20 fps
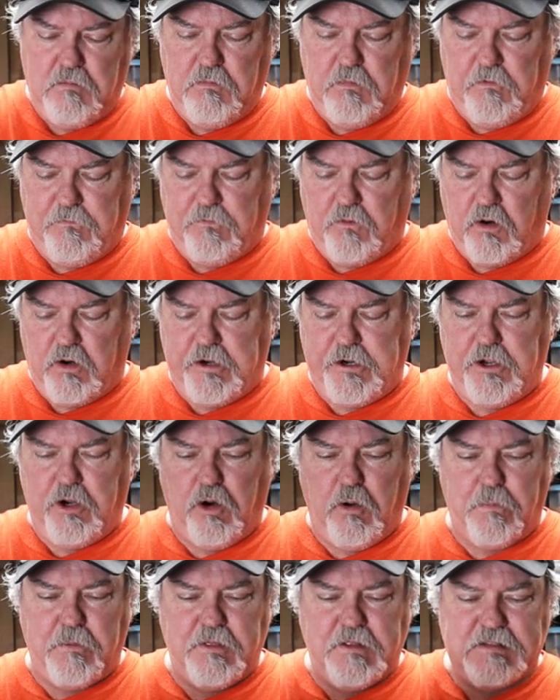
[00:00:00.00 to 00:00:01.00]
before I
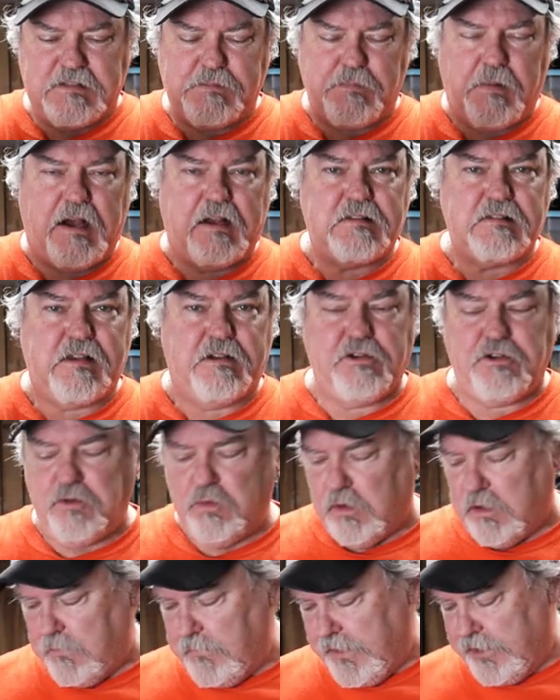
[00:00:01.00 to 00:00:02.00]
open this box, I do
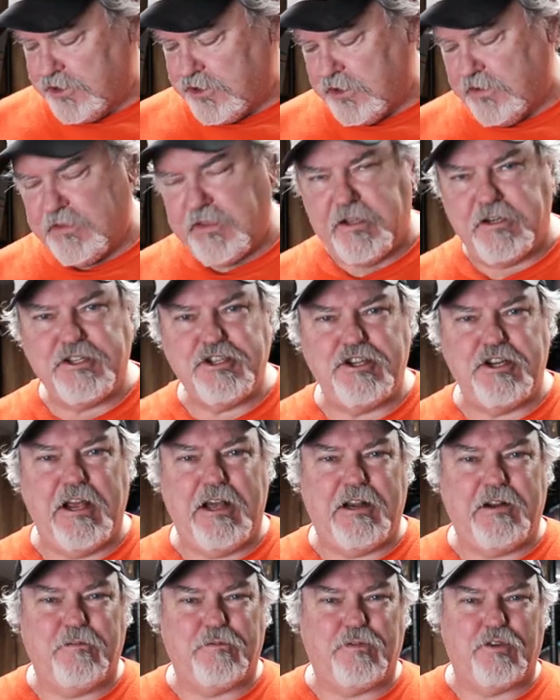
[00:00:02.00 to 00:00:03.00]
want to mention that
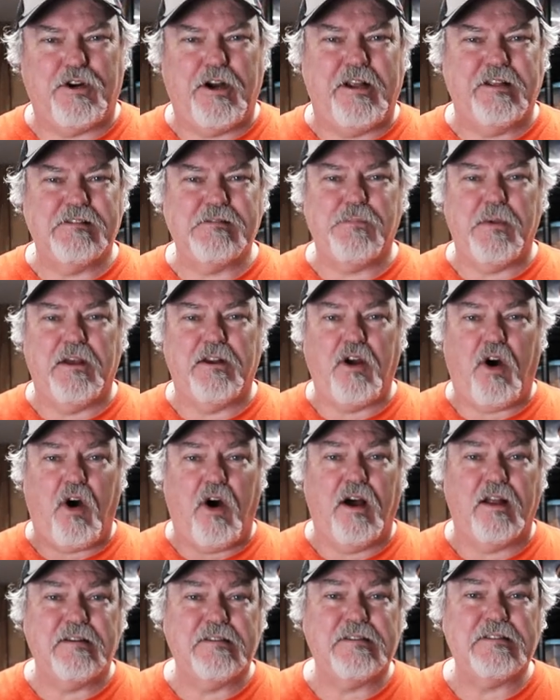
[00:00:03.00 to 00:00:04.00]
Jennifer has been
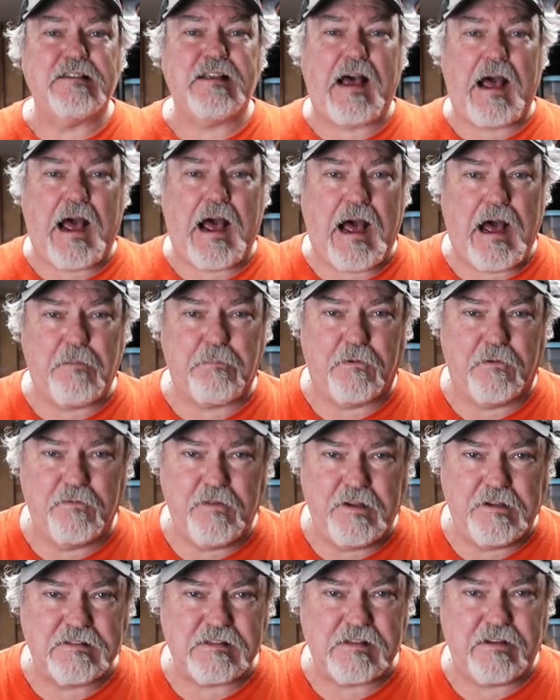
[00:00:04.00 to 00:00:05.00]
on top of
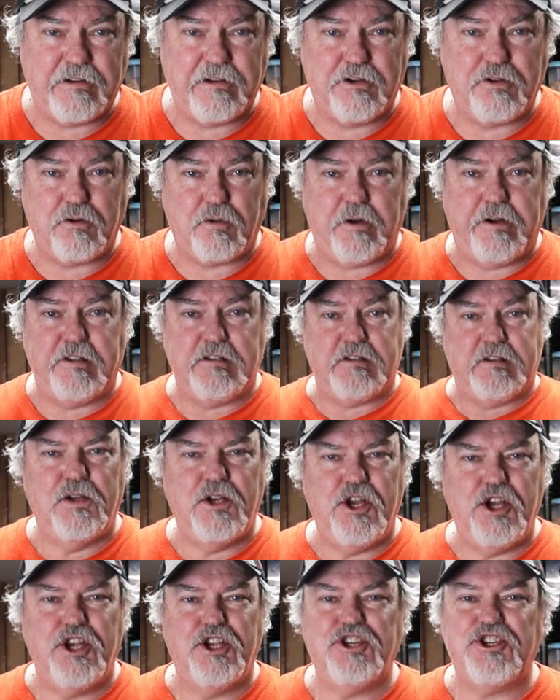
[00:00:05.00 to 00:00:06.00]
this like crazy.
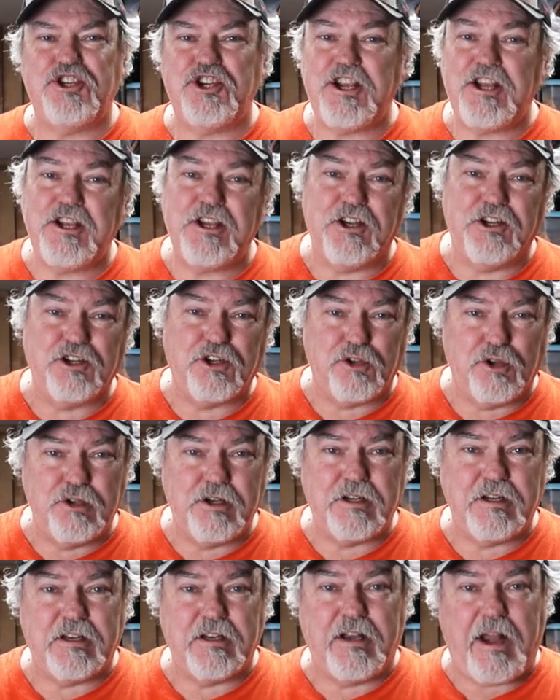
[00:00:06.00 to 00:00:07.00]
She
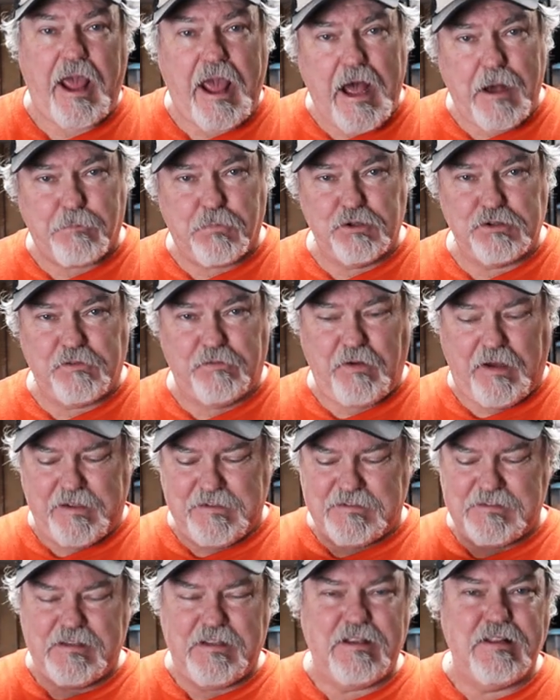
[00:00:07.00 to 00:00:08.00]
included an Apple
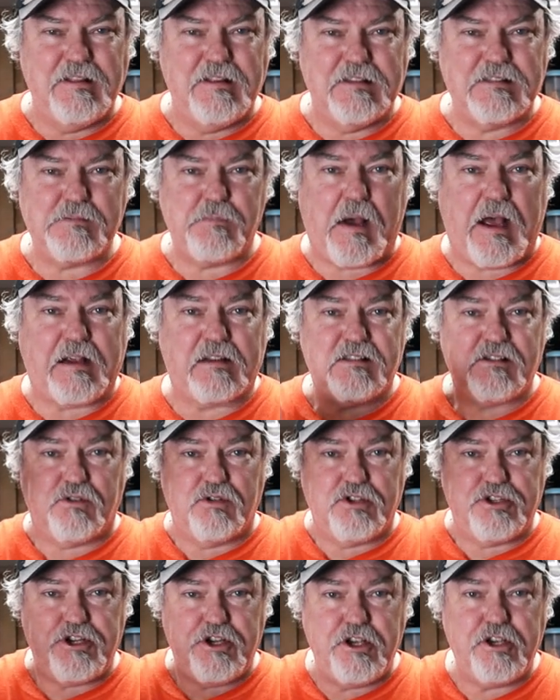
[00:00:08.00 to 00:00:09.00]
device in this box so
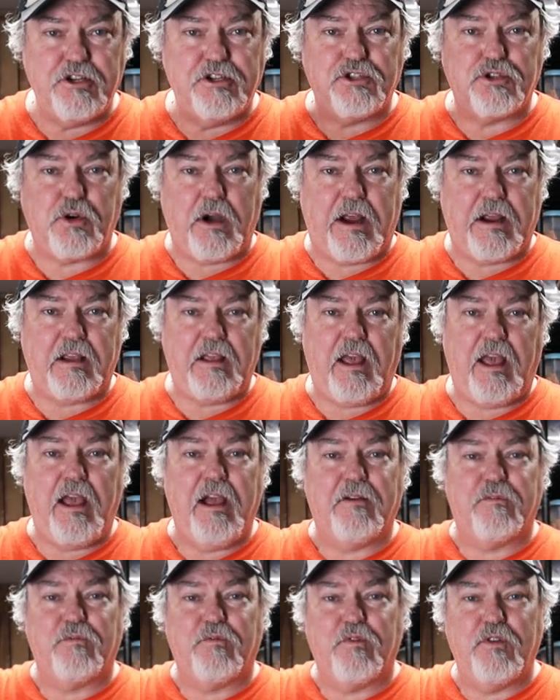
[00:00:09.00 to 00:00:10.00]
she could track
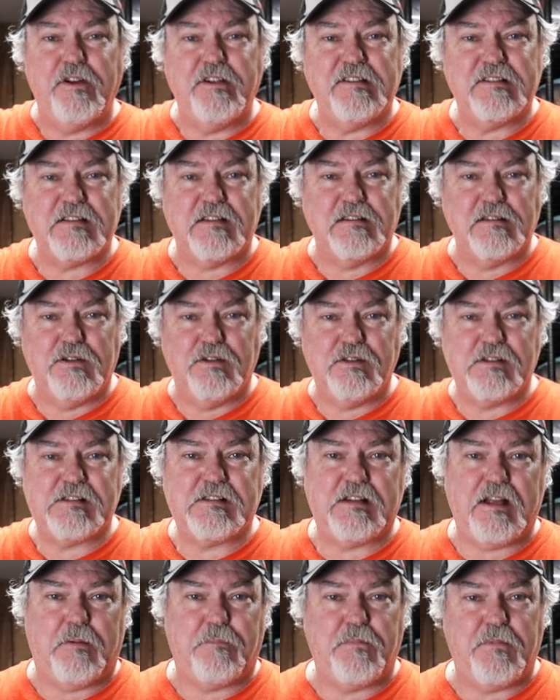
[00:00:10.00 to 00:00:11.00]
every single
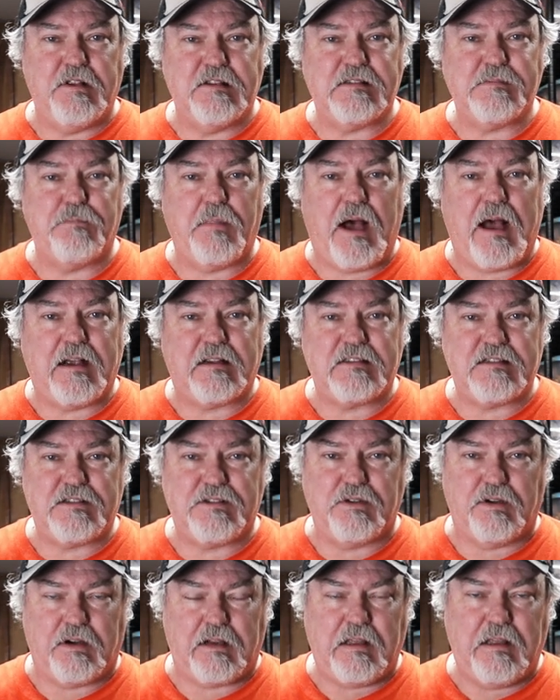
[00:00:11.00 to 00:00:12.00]
step this box
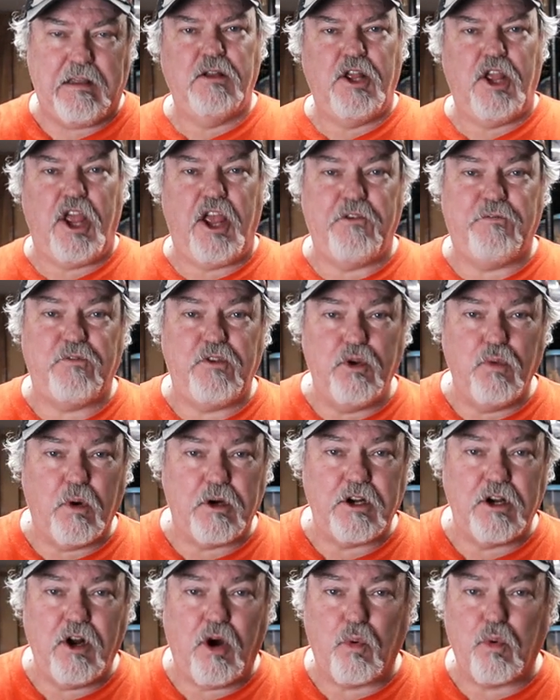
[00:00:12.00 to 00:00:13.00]
took. If you
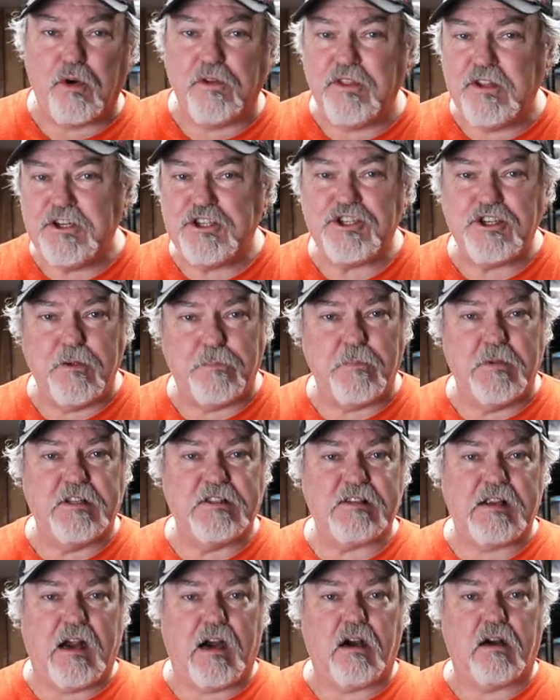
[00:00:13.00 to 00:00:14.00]
want to know where these
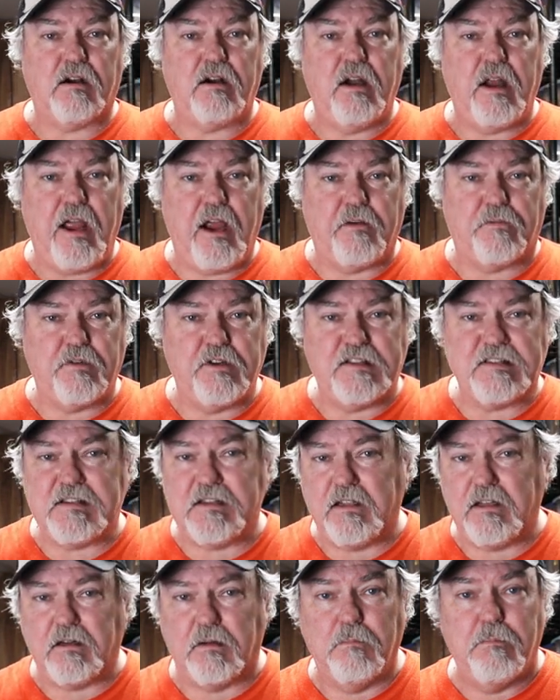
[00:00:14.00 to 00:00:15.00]
shipments are every
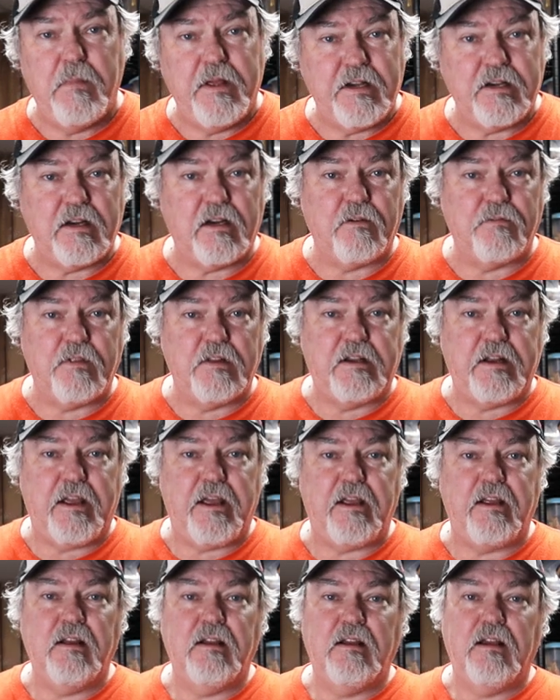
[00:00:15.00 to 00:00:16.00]
single minute of the
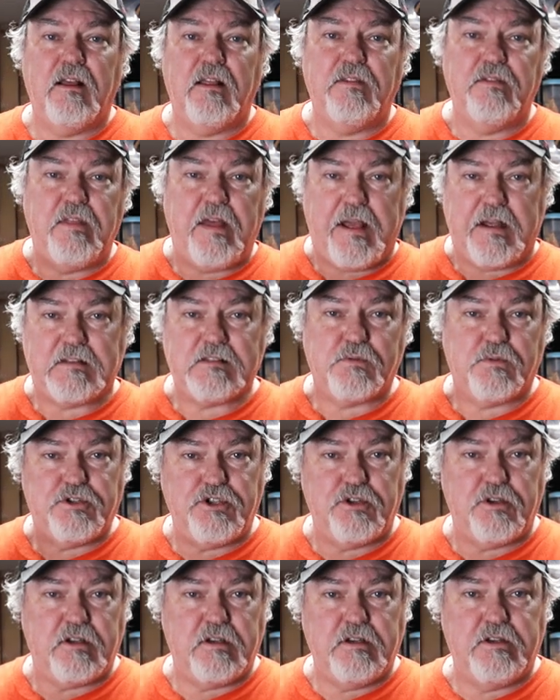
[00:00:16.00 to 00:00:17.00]
day, that's
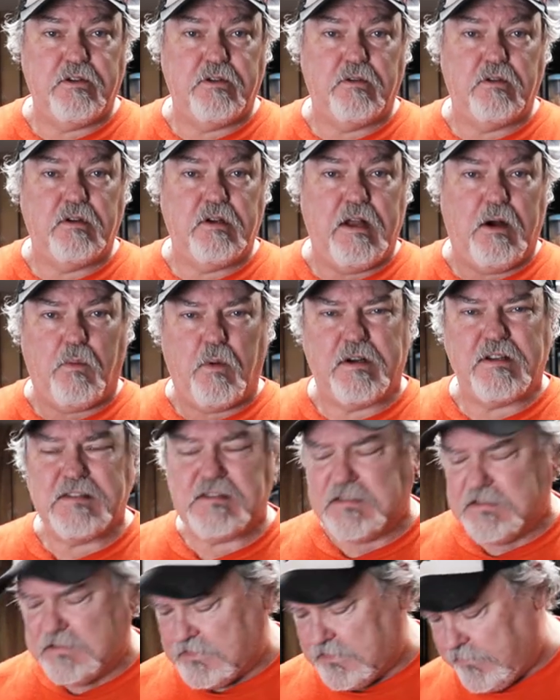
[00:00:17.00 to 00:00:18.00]
what you can do. Now, what
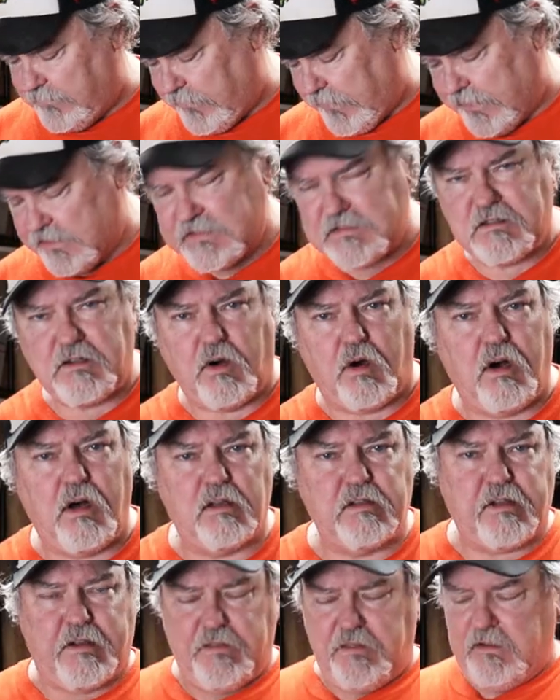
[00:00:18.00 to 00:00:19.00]
is this device
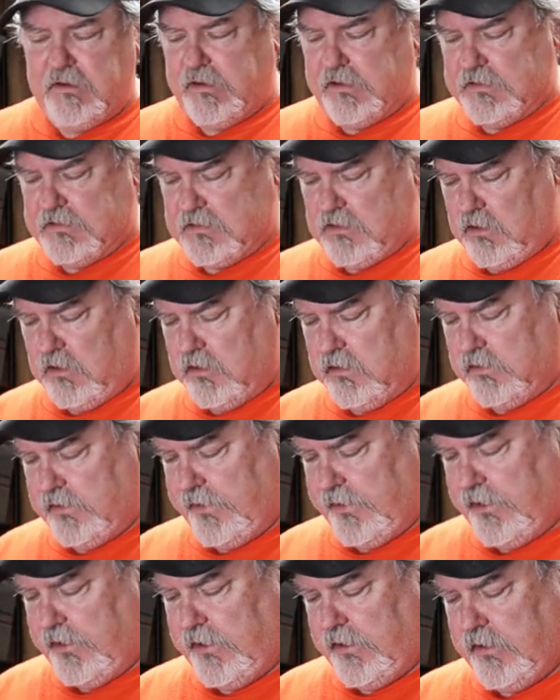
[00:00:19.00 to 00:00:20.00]
called? I think it's called
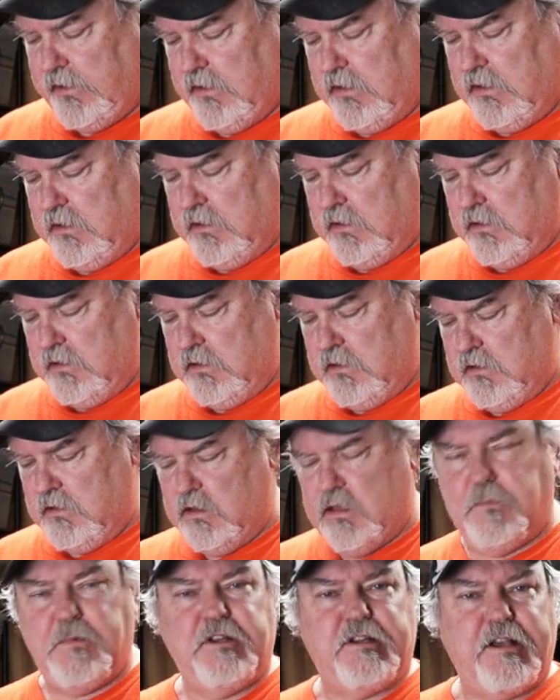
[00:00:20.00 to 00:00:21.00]
a...
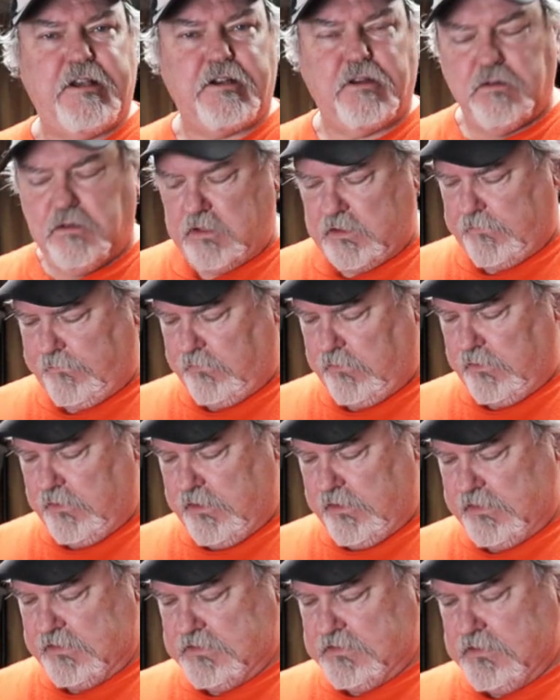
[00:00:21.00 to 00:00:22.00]
Let me take a look for
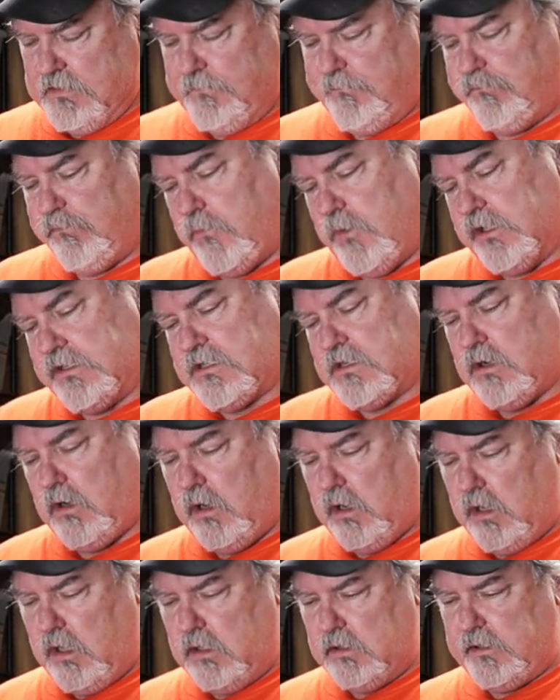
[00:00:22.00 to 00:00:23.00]
this. It's
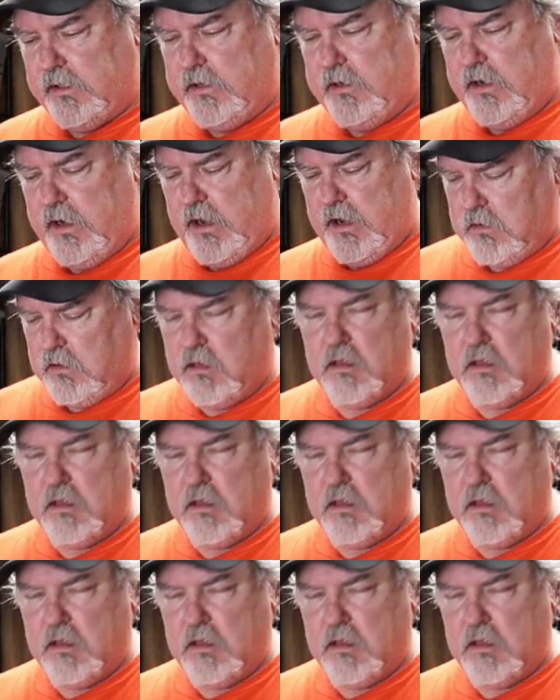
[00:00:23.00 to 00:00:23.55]
called an